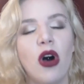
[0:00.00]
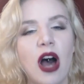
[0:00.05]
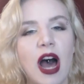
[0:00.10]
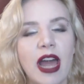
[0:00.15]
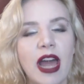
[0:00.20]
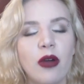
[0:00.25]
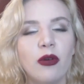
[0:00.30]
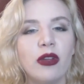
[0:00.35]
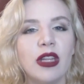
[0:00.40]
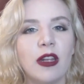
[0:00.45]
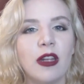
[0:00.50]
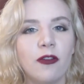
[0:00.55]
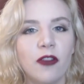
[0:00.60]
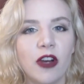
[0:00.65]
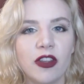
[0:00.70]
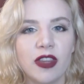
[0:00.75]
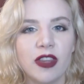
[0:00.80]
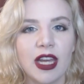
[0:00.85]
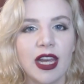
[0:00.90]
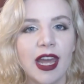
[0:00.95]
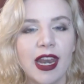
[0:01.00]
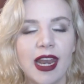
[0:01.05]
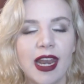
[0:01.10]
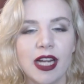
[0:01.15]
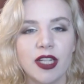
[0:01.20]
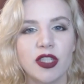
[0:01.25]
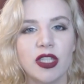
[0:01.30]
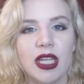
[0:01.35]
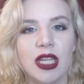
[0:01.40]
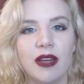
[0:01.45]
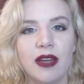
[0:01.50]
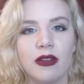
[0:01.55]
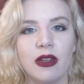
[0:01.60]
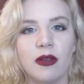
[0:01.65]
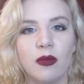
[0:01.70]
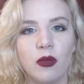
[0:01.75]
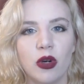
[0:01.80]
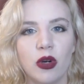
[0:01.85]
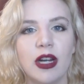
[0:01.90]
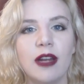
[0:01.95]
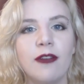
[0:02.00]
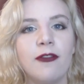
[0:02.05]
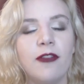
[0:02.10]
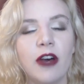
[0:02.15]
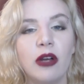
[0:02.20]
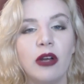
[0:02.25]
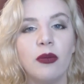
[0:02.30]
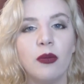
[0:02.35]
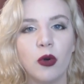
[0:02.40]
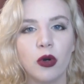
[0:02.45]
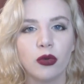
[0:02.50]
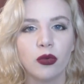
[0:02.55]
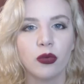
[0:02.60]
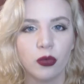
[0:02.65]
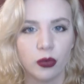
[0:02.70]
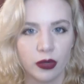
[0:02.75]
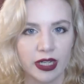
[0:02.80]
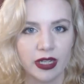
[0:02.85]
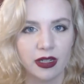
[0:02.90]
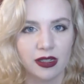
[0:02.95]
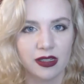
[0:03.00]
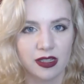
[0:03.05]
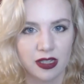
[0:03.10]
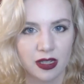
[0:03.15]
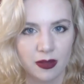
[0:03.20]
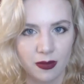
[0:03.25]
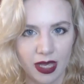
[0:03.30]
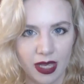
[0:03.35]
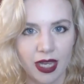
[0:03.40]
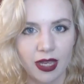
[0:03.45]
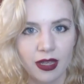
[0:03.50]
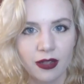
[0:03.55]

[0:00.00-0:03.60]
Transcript: I only felt that connection even more. It felt more real to me.